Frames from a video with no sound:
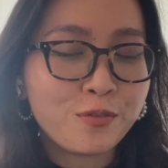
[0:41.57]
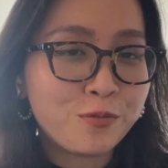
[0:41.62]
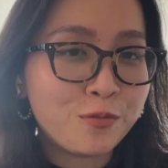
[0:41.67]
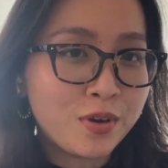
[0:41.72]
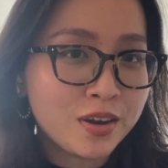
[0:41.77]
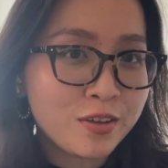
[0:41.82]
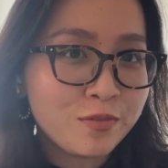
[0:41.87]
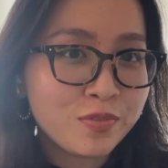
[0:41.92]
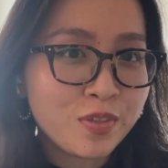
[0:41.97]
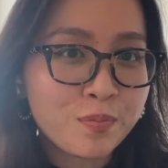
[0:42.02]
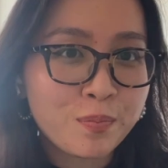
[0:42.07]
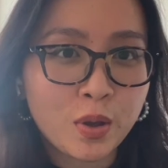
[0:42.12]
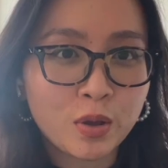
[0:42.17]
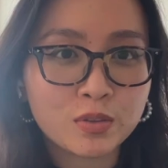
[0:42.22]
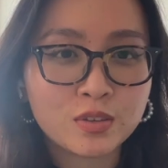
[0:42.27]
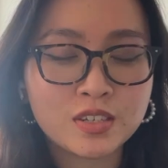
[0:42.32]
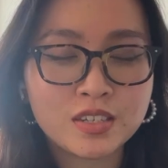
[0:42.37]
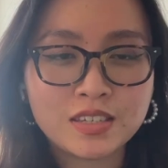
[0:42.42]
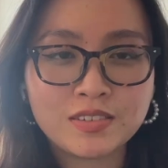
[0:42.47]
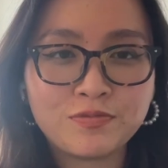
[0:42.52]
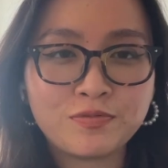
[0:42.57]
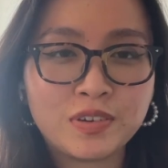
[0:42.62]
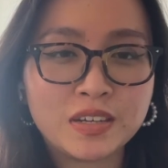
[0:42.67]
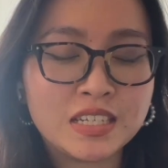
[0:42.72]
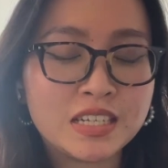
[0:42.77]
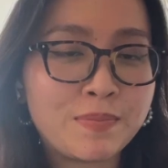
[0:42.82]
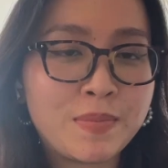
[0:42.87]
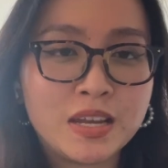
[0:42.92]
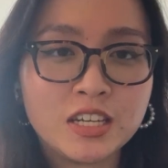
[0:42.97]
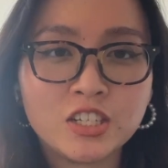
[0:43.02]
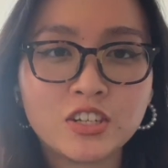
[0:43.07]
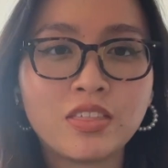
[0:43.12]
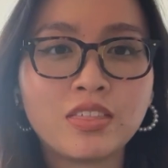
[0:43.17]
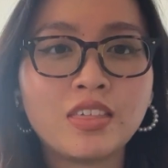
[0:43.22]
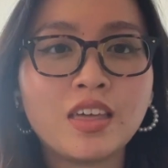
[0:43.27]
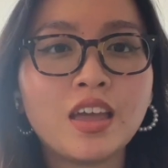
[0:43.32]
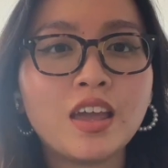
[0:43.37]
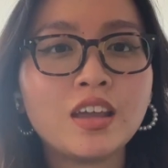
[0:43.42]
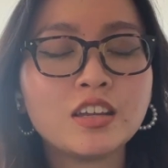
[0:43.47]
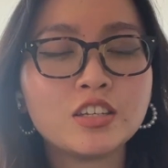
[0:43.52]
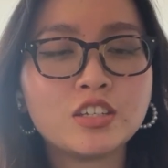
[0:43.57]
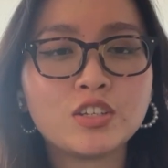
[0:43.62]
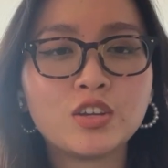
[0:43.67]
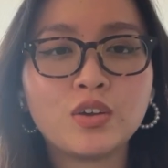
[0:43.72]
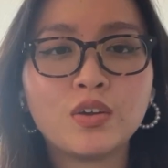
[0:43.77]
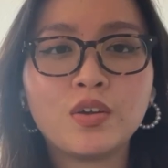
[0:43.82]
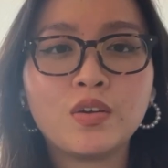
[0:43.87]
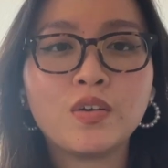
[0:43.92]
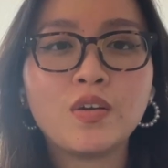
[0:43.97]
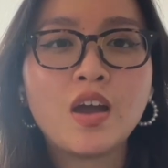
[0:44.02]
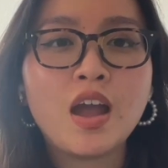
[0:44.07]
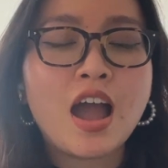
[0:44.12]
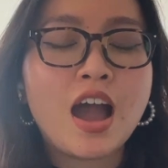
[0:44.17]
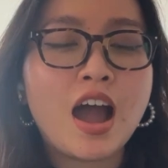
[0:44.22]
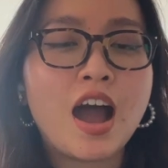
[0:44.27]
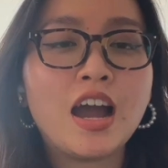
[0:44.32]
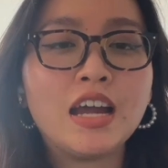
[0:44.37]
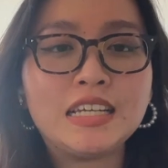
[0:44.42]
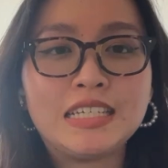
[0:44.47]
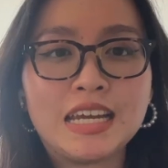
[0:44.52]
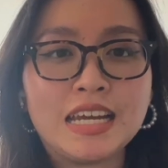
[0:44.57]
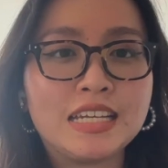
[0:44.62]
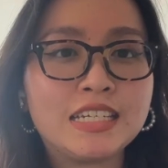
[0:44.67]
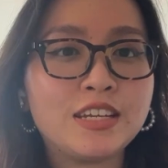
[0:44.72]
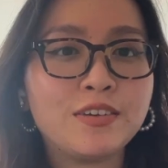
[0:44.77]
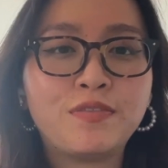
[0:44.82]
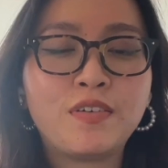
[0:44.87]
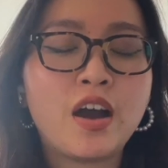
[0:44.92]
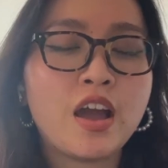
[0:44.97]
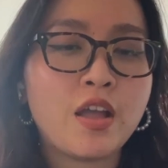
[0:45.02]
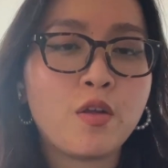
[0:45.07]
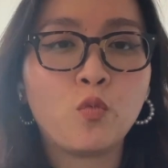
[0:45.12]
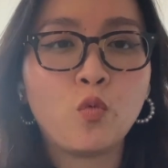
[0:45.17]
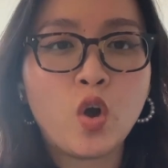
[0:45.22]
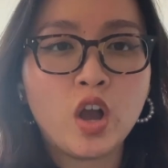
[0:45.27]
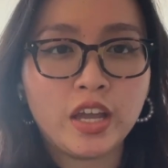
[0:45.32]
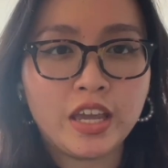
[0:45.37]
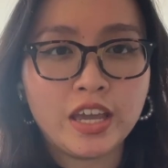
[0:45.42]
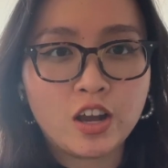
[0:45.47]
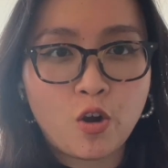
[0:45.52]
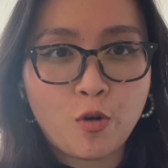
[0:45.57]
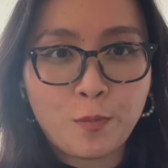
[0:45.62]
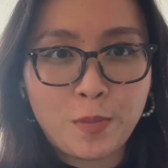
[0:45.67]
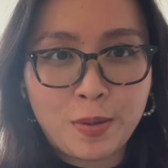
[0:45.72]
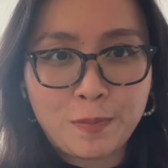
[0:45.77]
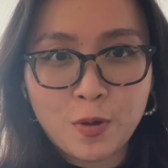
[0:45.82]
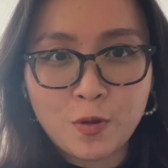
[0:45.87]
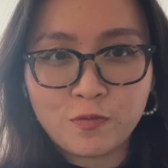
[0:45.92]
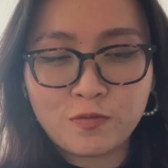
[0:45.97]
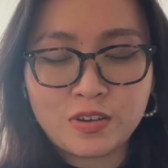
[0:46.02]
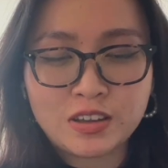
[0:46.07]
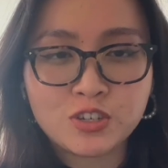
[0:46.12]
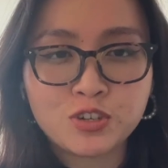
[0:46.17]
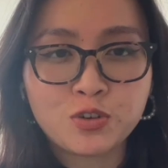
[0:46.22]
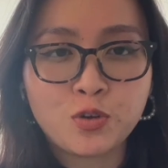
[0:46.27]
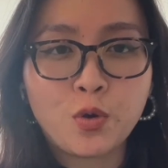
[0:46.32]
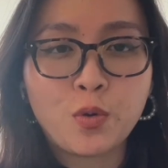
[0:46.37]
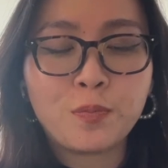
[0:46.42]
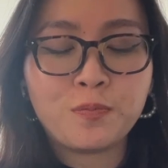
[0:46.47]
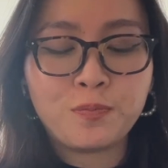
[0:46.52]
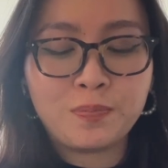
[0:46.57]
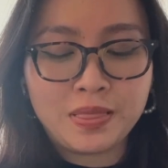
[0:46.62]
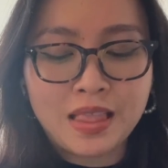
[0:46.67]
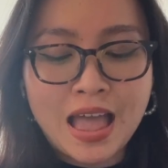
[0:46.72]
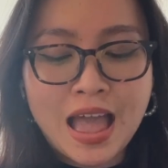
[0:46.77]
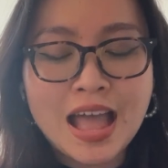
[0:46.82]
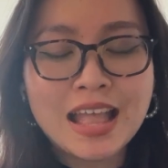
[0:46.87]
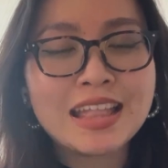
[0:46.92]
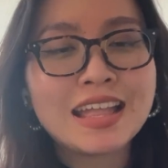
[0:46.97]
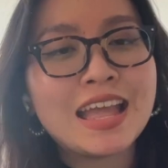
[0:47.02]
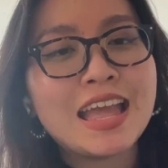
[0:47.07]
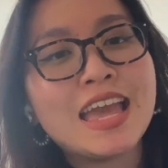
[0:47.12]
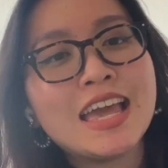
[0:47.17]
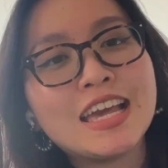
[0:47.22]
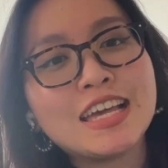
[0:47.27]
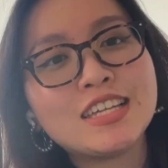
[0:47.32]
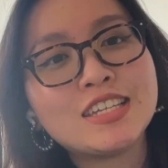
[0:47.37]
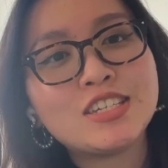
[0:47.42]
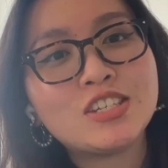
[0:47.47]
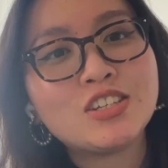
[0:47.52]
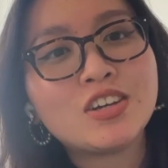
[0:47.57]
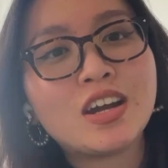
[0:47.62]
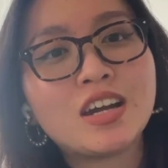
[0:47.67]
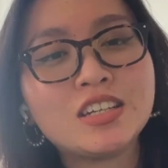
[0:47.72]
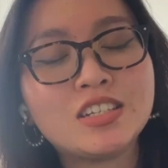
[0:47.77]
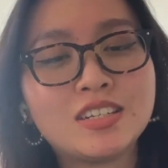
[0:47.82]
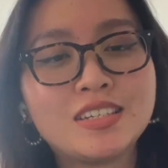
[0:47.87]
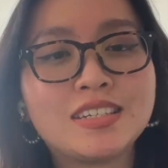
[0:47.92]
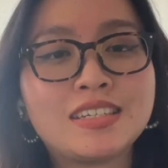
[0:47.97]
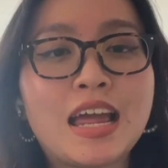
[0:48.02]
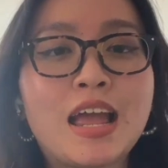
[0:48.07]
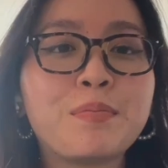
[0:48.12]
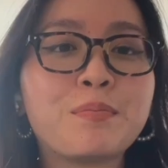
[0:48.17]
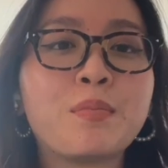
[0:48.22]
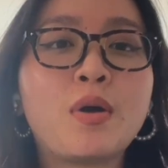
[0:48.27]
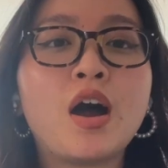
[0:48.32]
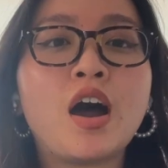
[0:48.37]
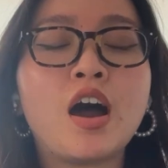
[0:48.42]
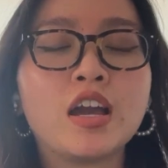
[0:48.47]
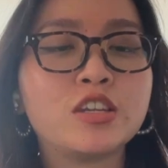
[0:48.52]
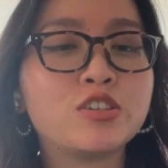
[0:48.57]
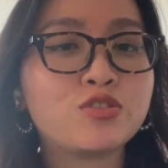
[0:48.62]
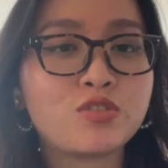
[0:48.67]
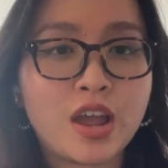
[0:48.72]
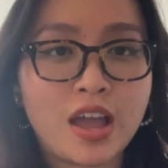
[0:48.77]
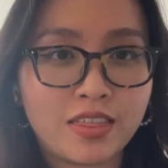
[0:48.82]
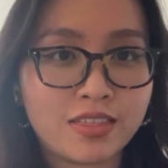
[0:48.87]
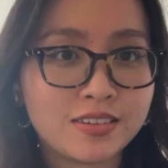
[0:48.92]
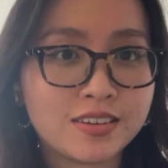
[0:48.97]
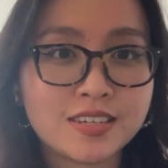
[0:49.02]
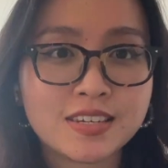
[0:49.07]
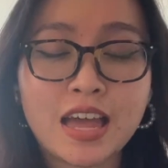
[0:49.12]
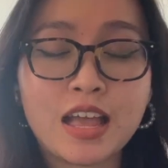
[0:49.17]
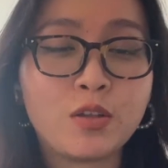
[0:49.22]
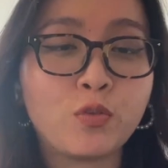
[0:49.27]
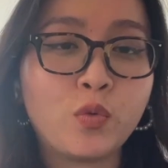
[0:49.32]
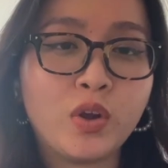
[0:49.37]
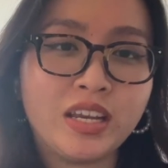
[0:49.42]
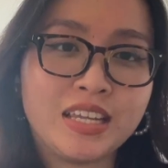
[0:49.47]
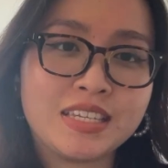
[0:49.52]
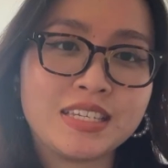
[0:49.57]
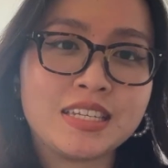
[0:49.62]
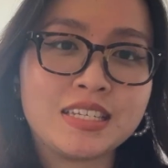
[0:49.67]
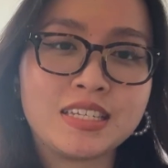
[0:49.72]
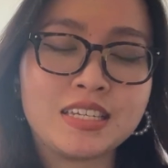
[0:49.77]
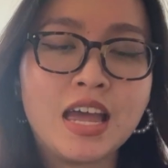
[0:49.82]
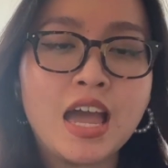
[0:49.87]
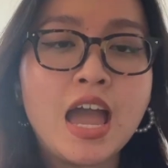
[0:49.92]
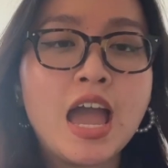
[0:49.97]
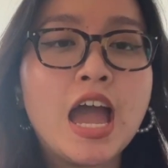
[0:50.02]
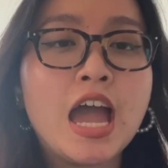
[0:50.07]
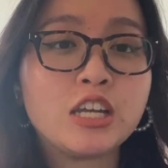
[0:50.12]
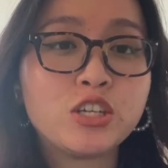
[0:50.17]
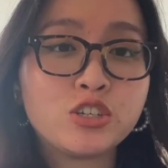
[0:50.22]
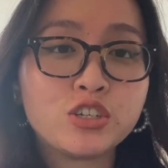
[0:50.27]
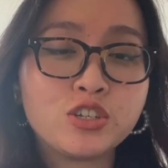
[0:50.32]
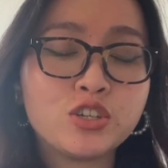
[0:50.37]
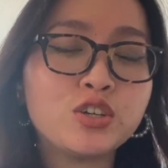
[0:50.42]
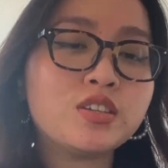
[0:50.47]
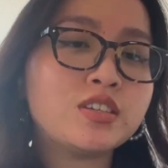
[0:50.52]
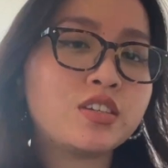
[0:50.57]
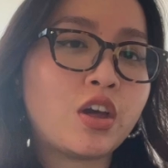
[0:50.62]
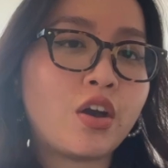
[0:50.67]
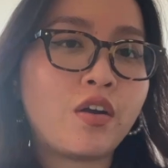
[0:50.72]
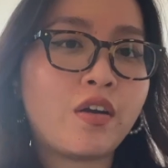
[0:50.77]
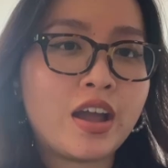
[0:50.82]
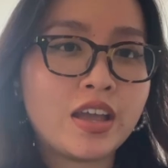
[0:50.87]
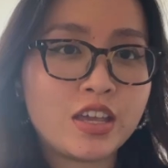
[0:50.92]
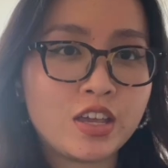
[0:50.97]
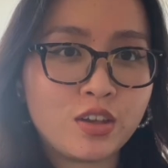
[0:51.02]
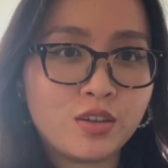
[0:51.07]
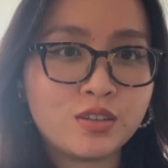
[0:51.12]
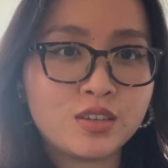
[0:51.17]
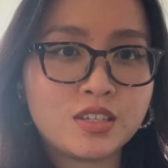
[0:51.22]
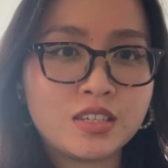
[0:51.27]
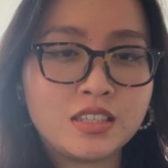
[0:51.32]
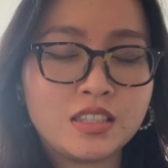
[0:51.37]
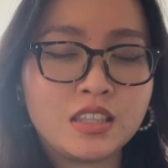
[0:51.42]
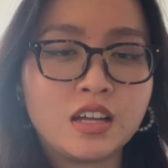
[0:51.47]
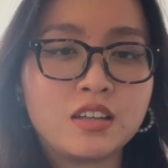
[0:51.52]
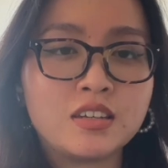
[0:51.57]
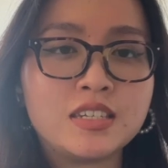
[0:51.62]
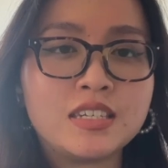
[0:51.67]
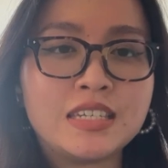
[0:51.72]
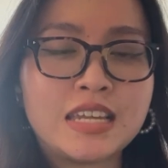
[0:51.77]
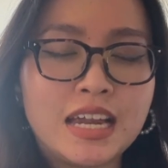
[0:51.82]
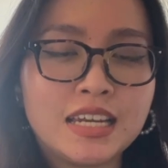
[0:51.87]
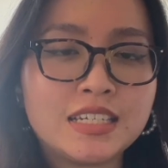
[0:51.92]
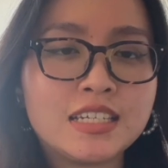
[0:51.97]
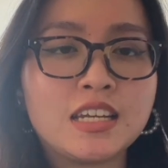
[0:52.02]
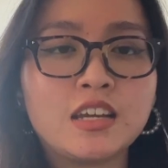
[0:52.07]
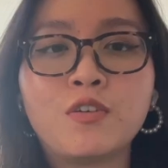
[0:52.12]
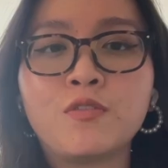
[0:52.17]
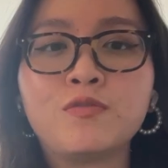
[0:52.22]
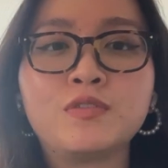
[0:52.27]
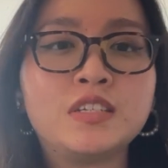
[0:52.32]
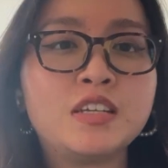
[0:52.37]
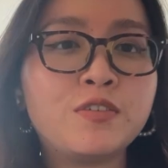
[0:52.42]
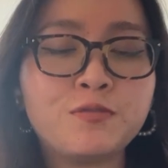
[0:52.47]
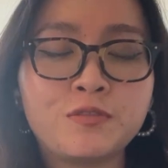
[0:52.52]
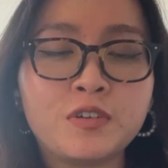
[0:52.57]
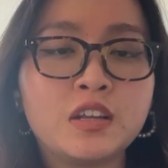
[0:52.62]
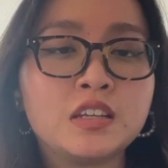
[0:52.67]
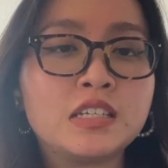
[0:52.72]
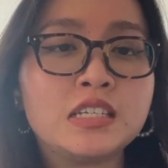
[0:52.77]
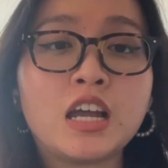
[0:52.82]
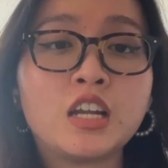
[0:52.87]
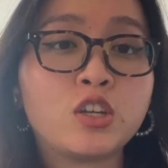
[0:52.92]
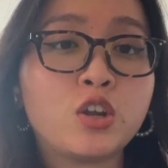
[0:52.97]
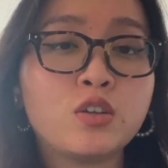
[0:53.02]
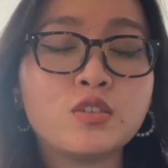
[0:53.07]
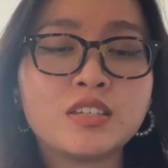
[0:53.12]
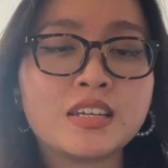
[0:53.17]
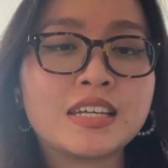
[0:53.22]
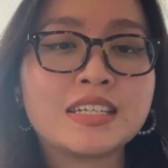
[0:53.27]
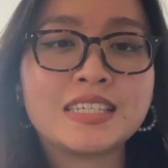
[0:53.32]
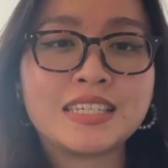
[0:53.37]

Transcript: One of the most fundamental things to identify and working on my professional plan is to understand my strengths and weaknesses. And to do so, I use the set of different diagnostic